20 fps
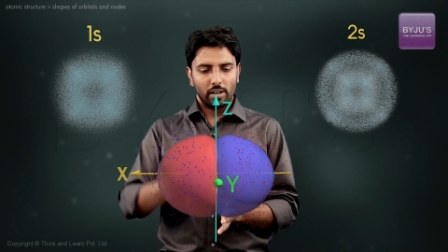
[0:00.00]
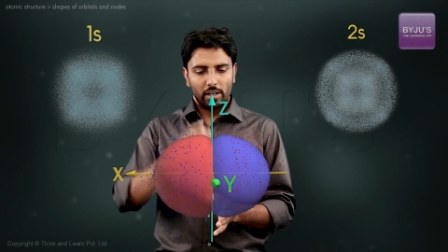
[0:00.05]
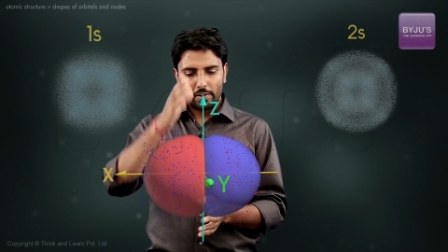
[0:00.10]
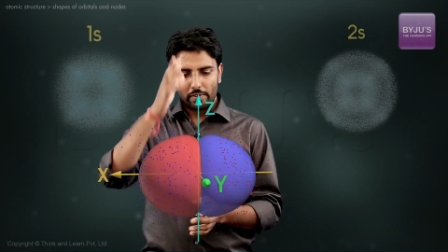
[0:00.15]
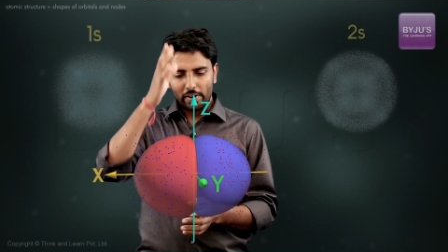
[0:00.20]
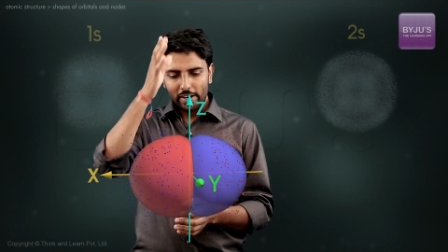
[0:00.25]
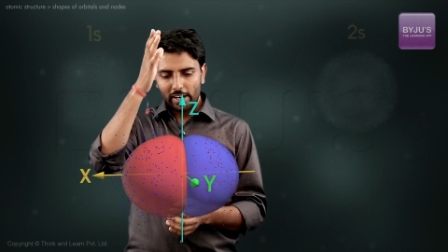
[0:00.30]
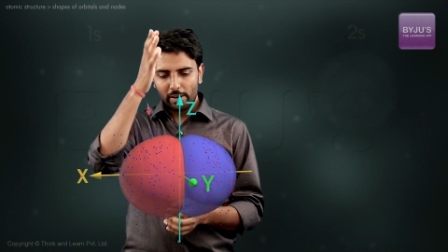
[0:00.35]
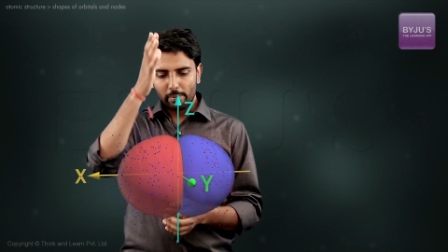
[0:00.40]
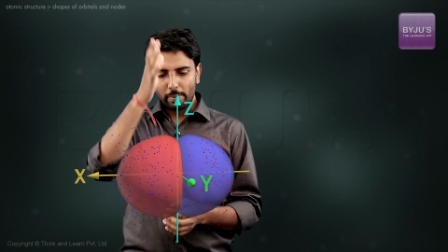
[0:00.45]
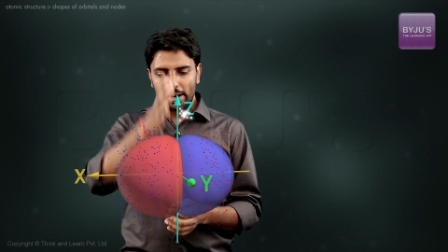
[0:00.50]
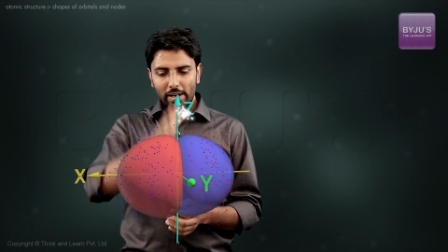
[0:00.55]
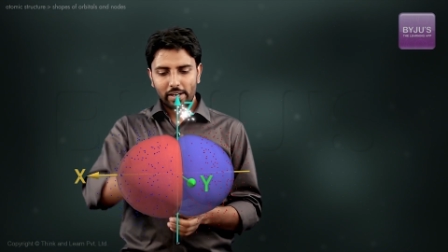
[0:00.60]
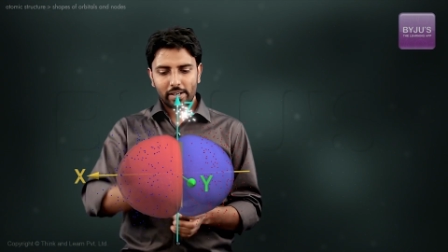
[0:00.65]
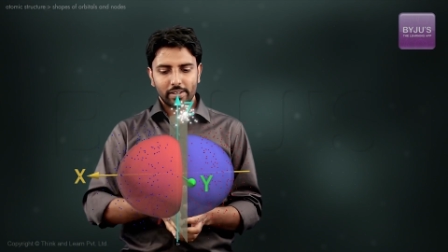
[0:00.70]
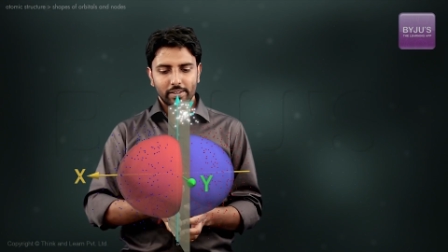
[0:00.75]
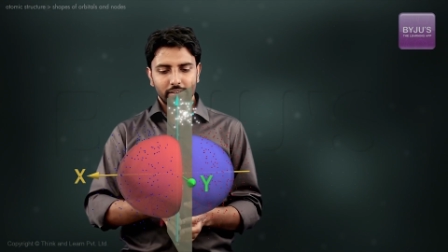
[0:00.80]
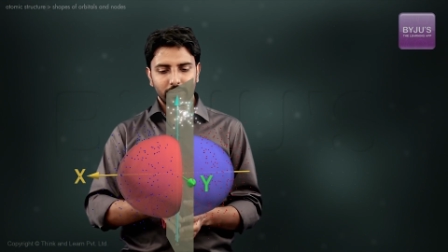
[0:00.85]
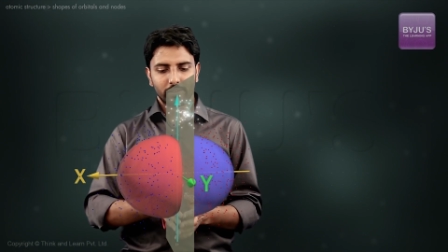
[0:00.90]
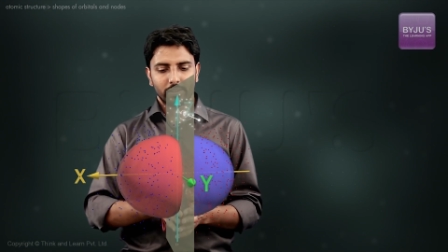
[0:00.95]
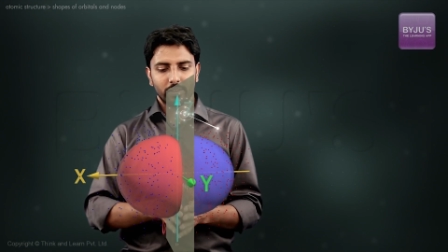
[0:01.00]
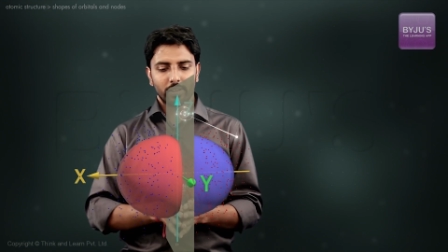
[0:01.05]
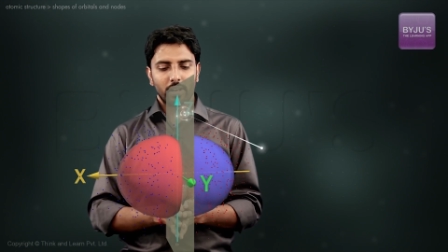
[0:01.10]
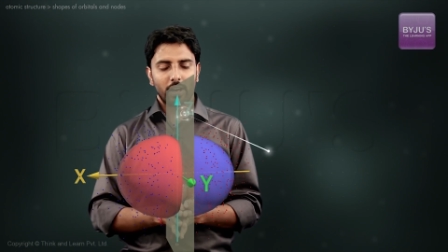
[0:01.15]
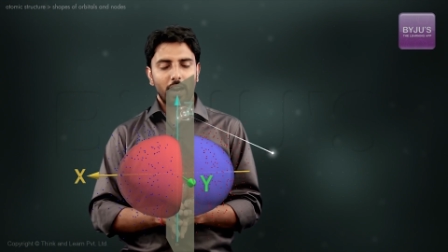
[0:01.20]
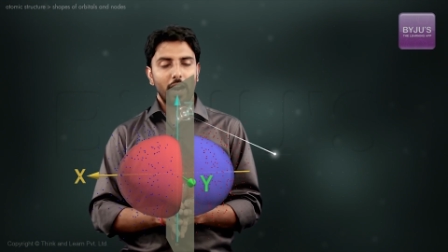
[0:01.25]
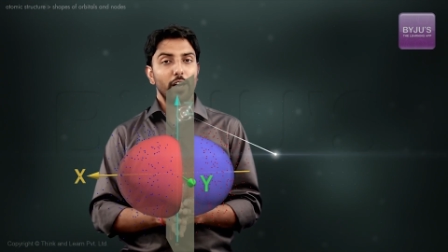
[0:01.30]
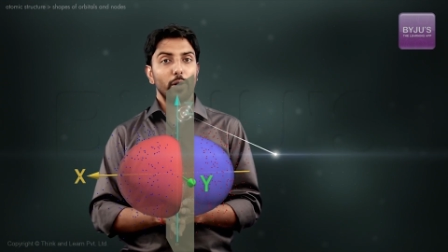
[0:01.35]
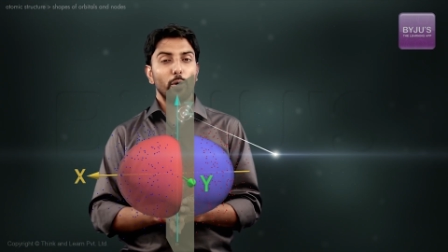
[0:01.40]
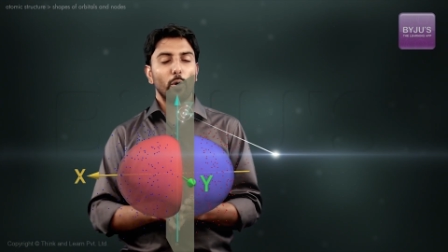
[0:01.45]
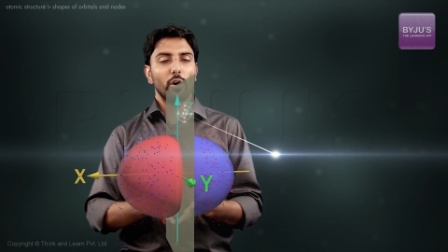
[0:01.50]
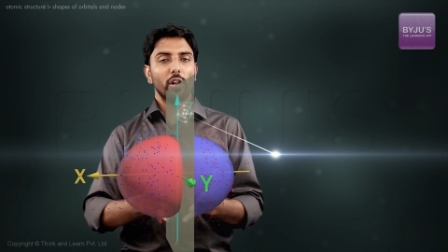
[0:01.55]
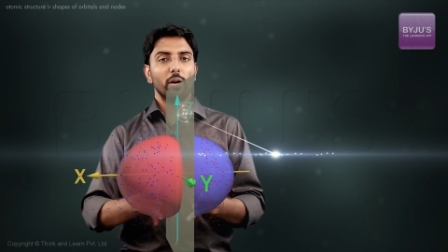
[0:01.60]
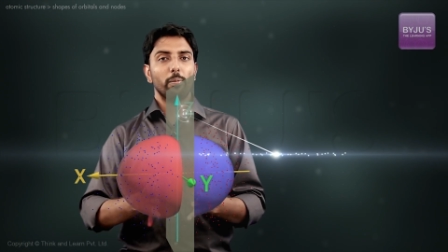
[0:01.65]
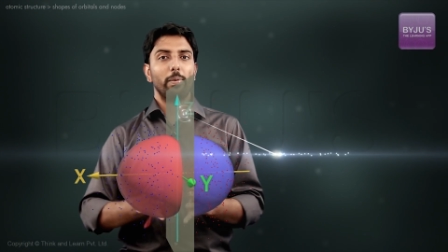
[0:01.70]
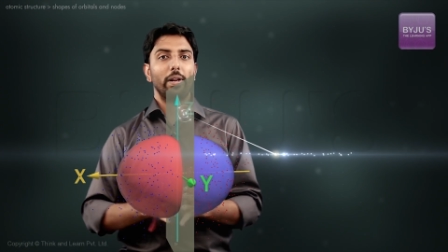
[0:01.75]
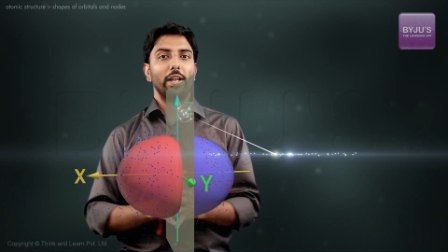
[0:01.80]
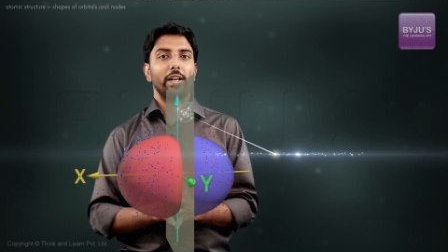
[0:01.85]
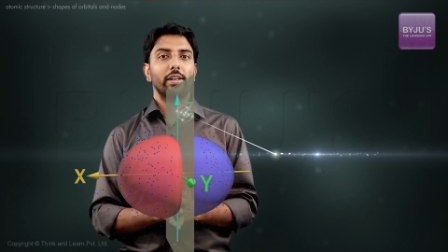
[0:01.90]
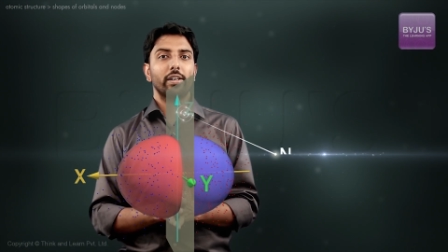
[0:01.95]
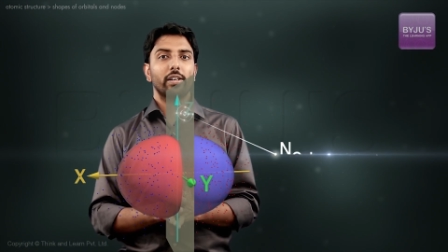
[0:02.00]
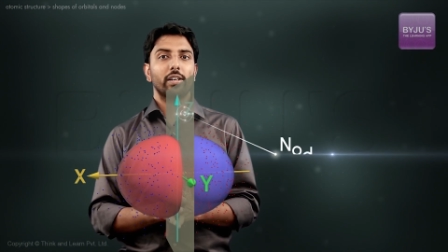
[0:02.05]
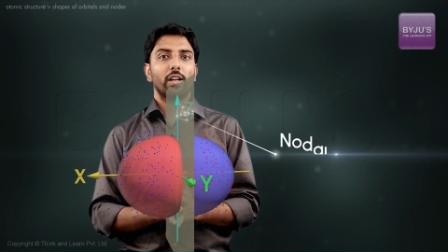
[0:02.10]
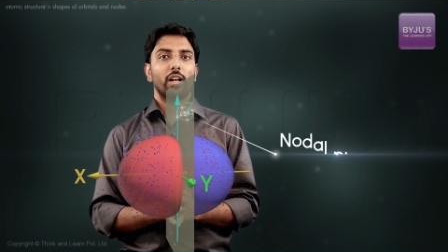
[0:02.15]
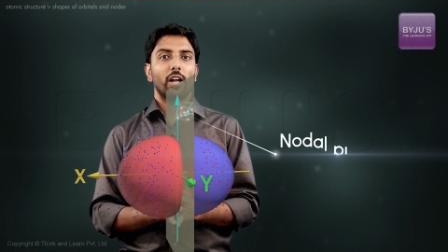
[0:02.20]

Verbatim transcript: divided by a nodal plane